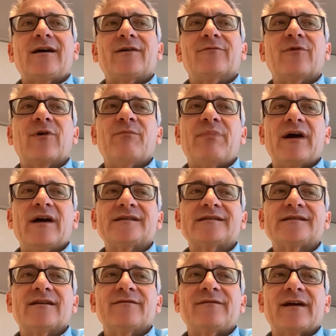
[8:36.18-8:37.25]

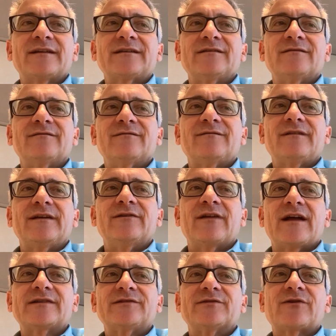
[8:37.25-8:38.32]
robust and effective
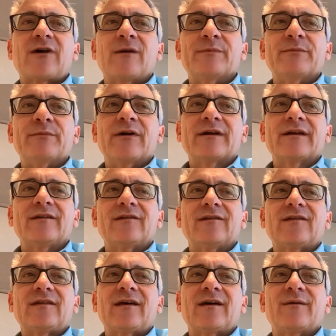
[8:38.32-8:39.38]
international carbon
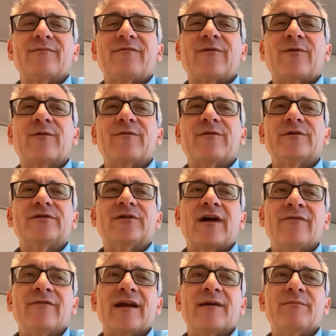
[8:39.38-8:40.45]
markets for
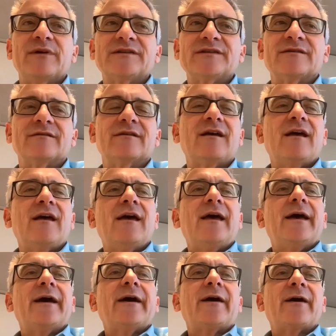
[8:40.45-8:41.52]
driving ambition,
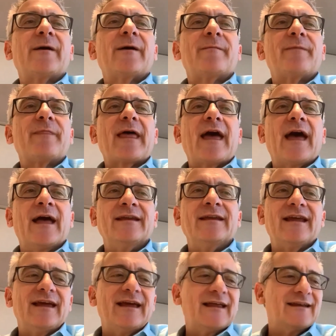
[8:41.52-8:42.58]
and
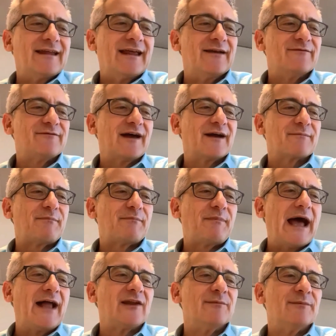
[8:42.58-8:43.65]
in fact,
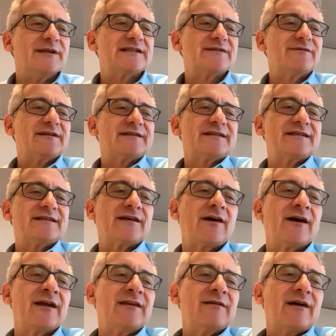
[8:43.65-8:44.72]
elements of its
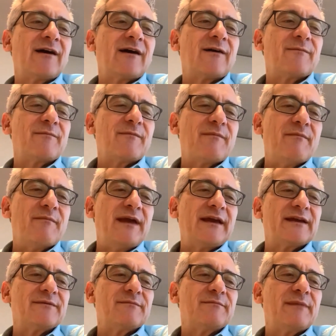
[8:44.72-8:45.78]
design make
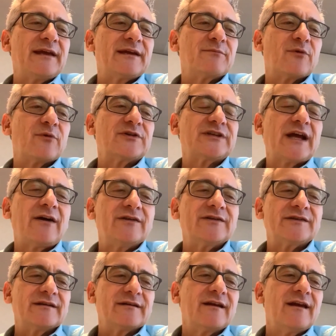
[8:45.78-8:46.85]
it more
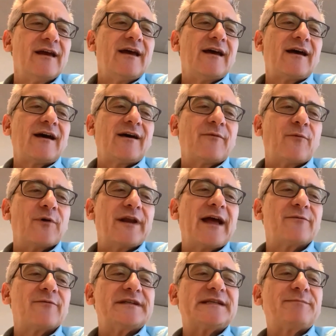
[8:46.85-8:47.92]
challenging. We're now
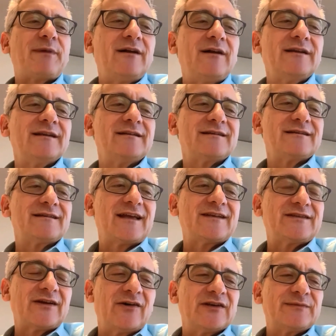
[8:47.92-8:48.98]
responding to that
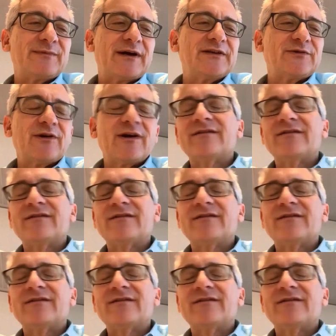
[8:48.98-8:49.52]
challenge by trying